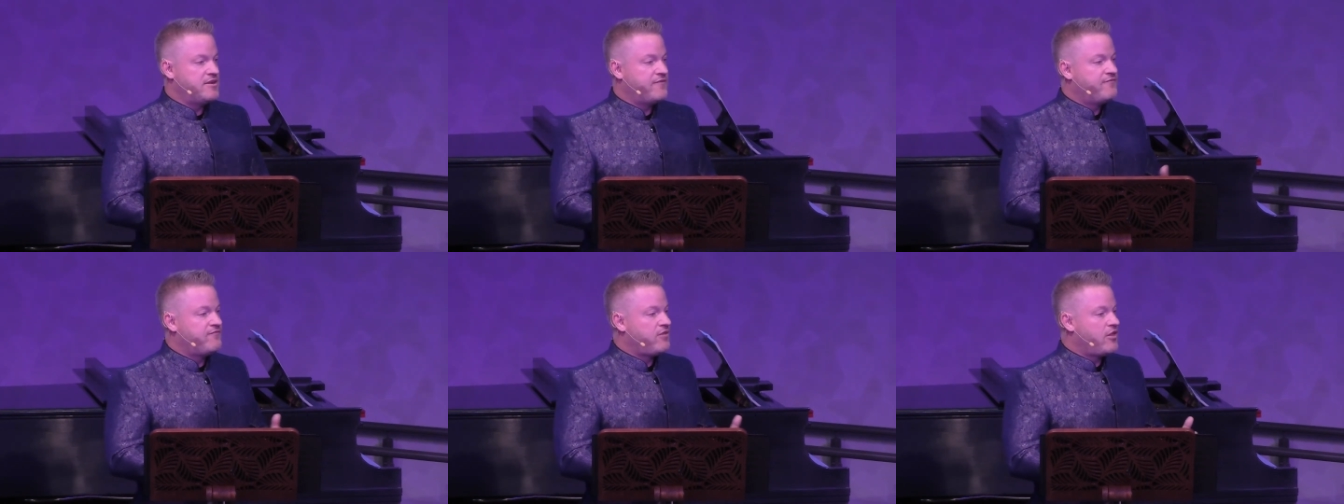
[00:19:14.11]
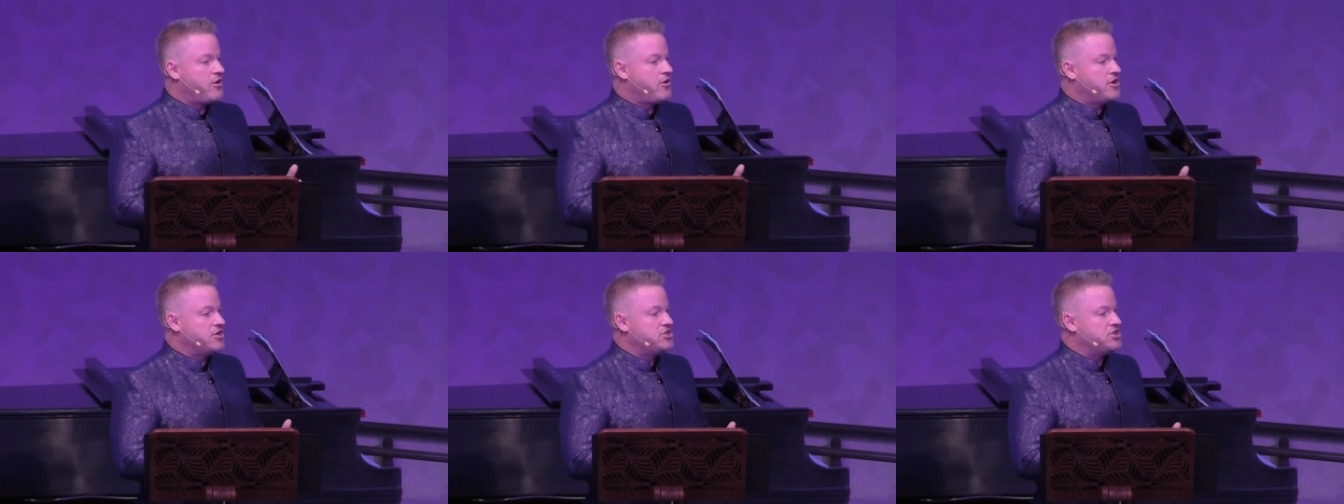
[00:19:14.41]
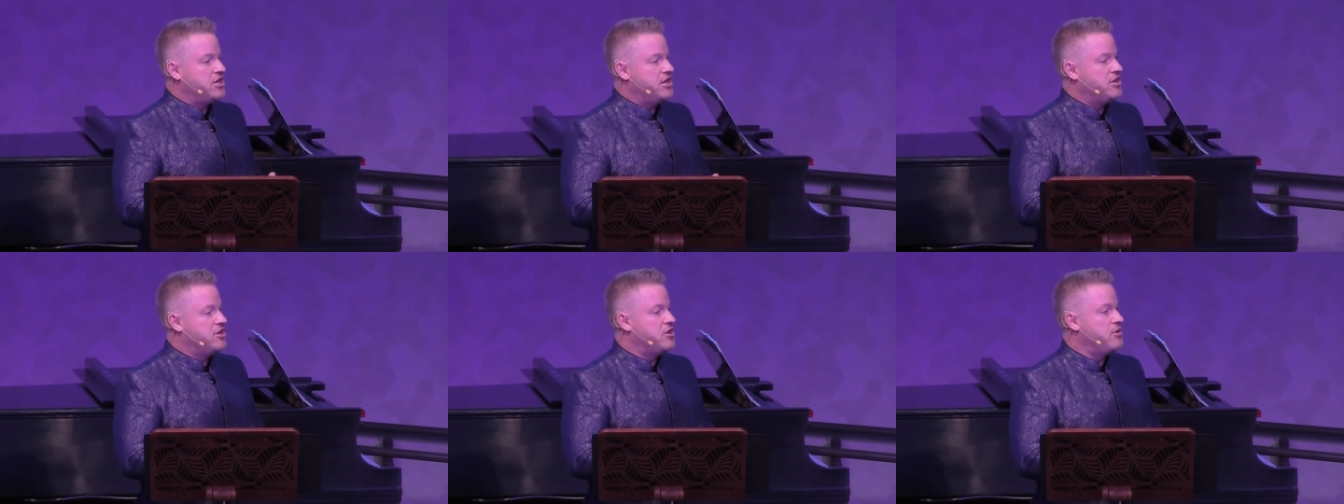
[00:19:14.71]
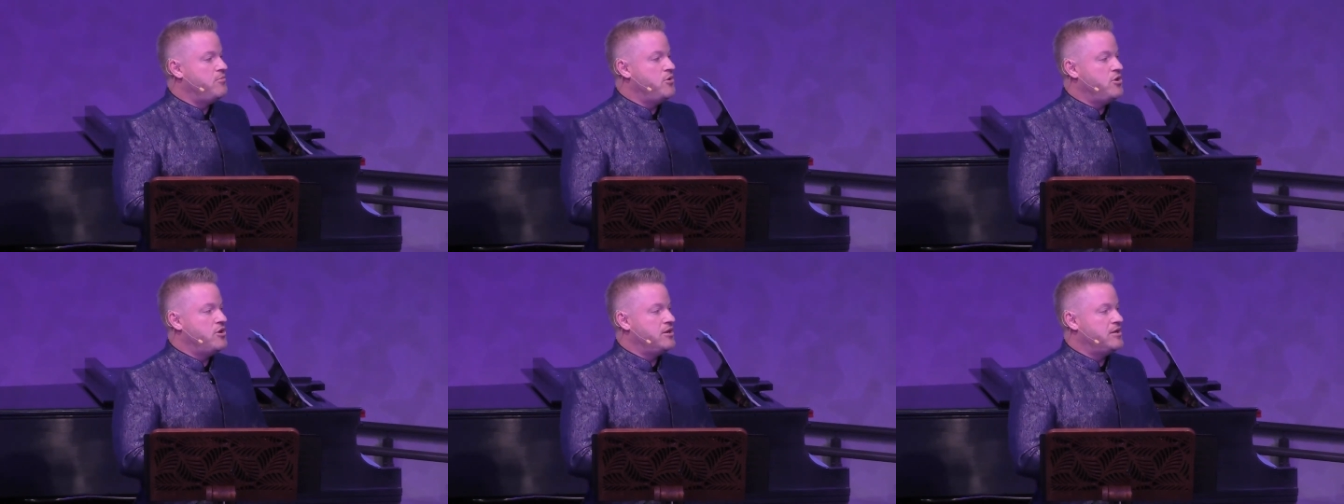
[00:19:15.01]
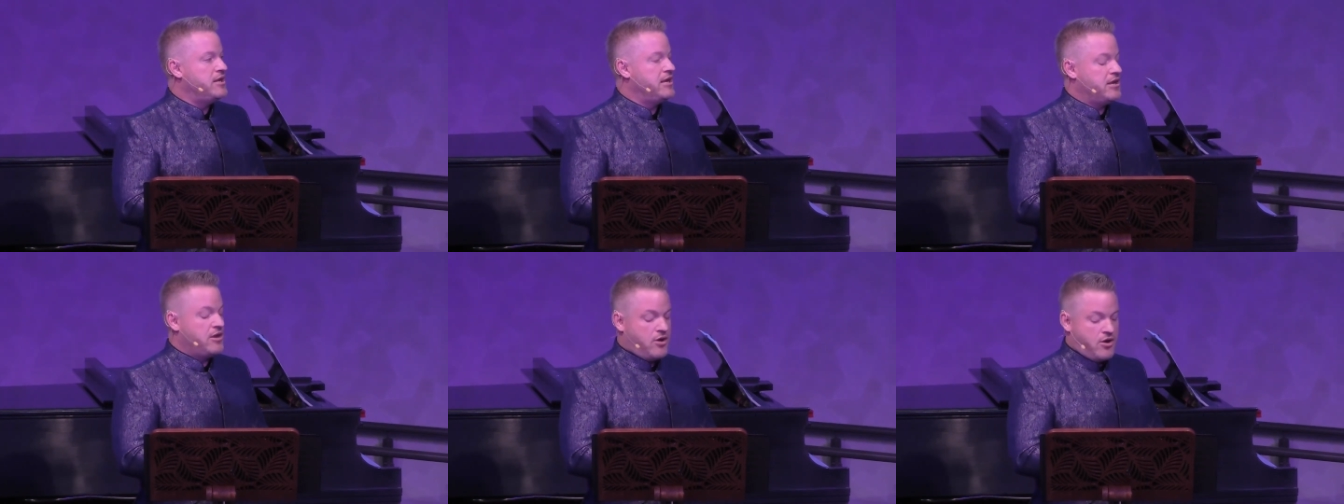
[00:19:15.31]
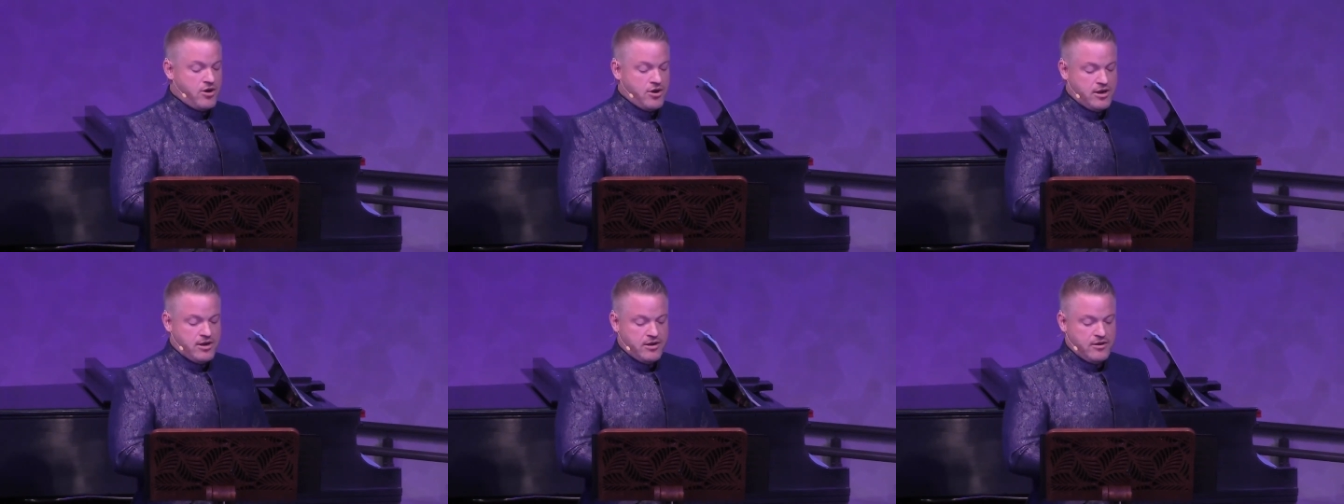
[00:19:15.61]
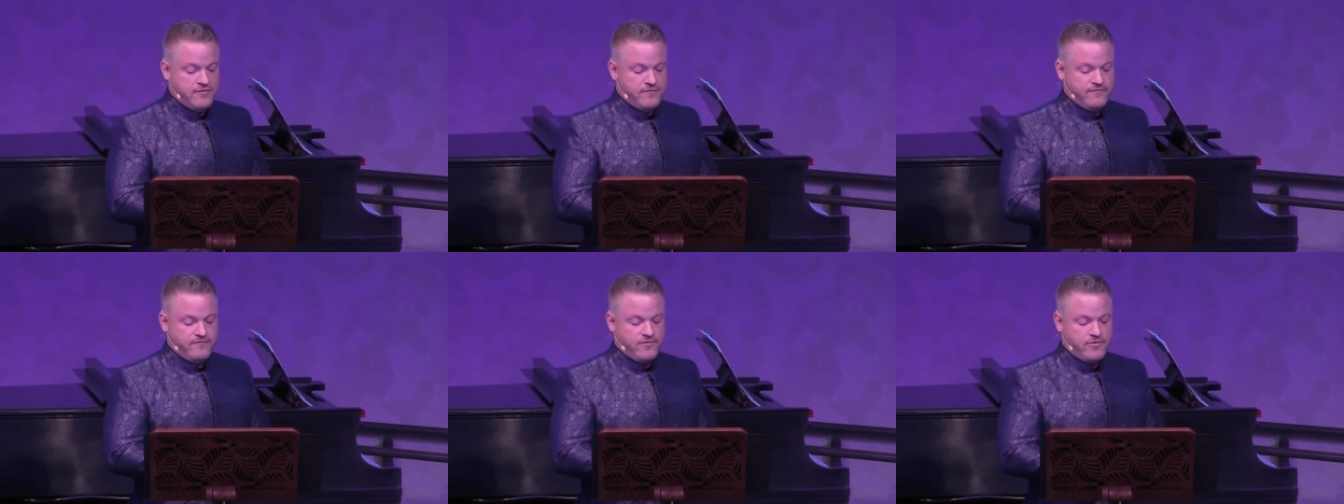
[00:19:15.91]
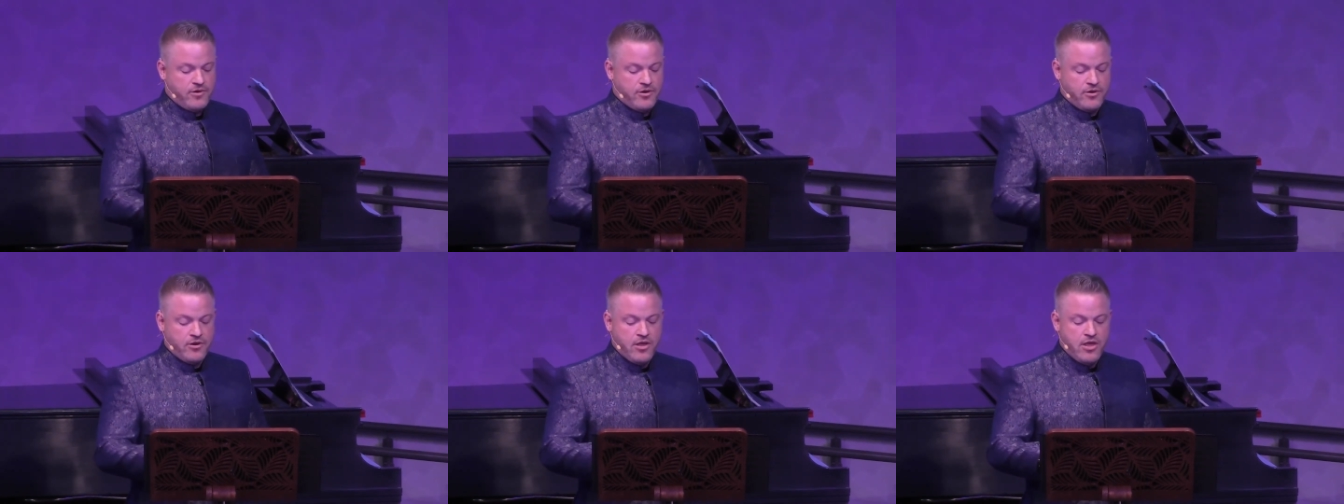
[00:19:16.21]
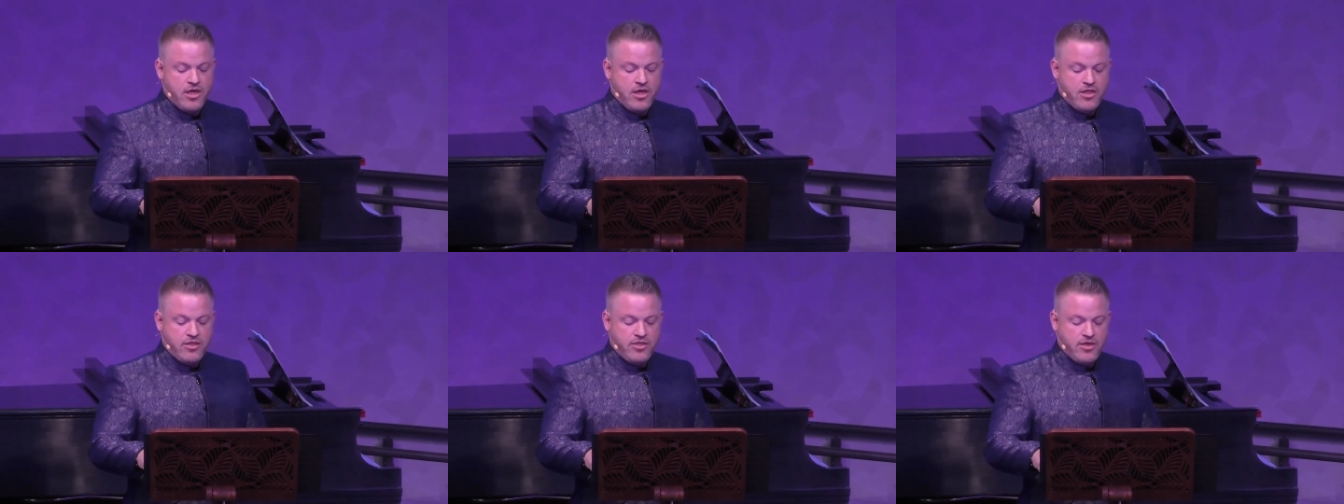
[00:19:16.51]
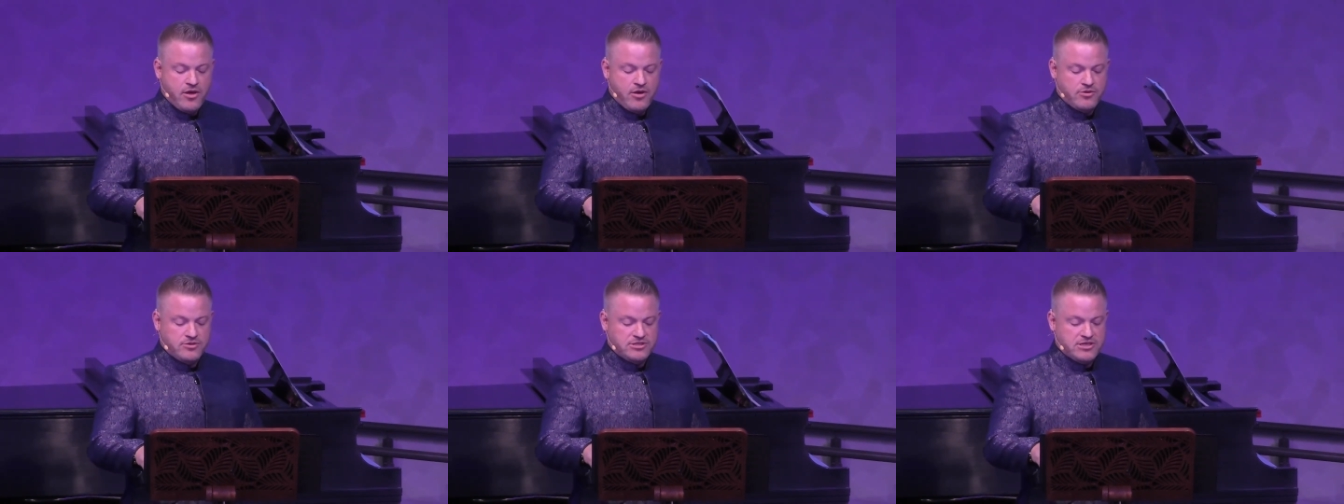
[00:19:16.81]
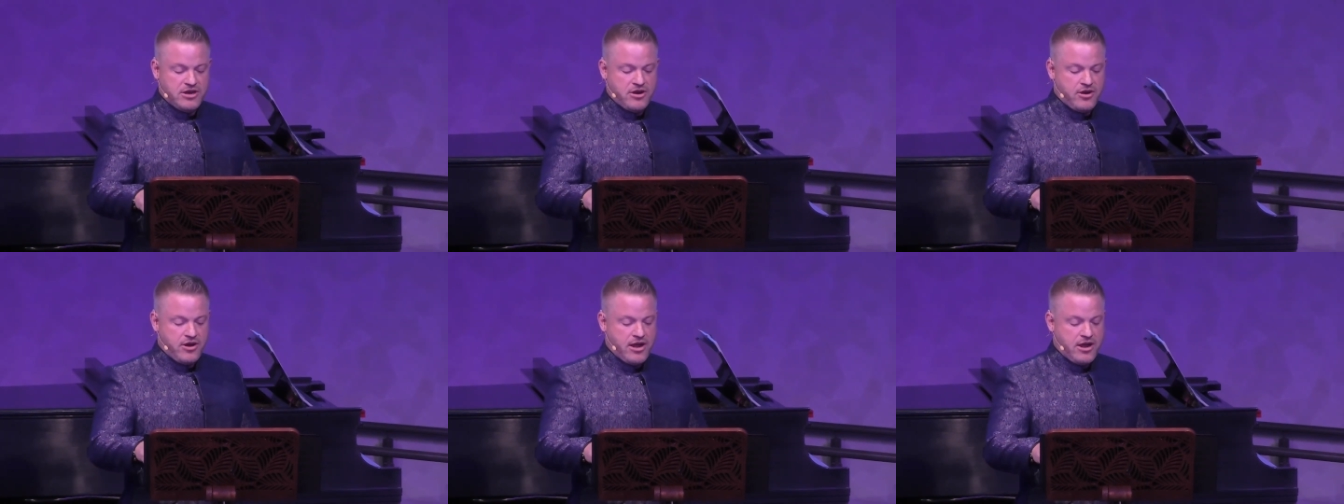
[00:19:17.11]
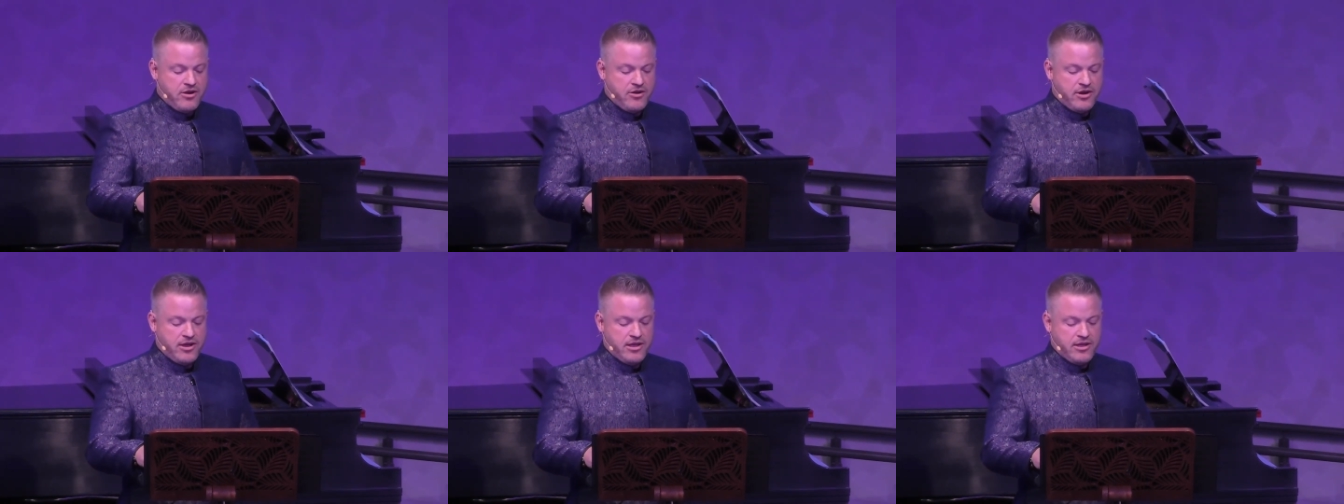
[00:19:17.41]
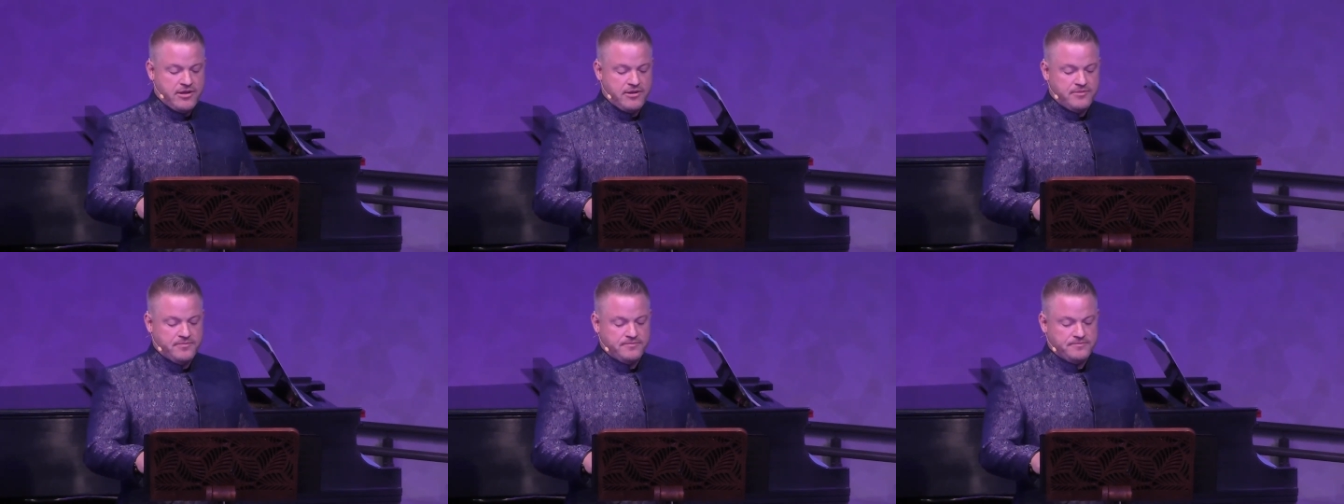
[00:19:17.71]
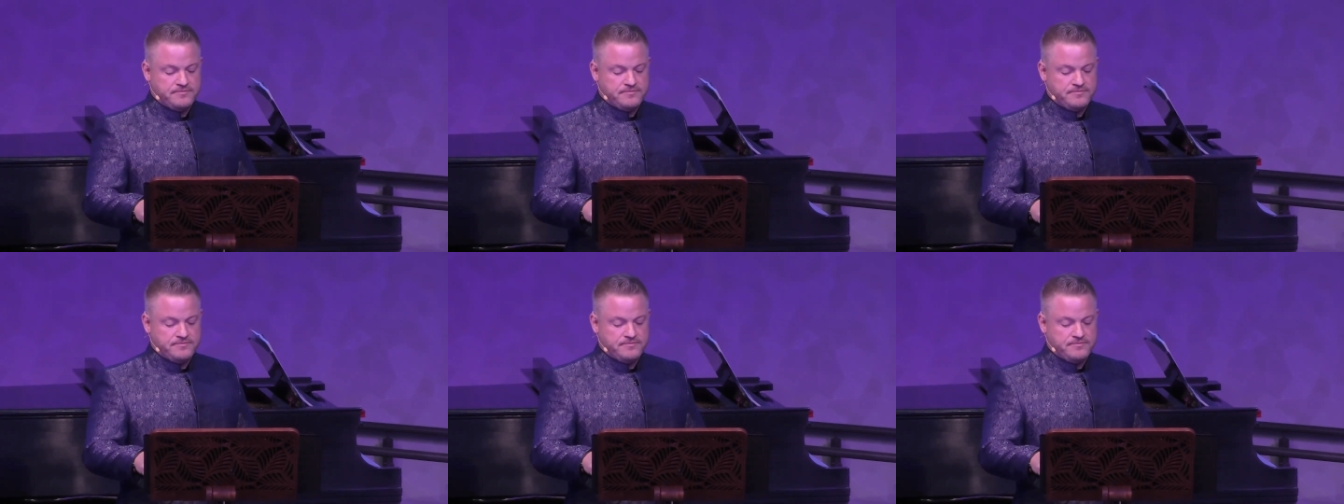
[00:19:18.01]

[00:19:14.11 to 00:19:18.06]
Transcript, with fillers: a flourishing community garden for those in our area?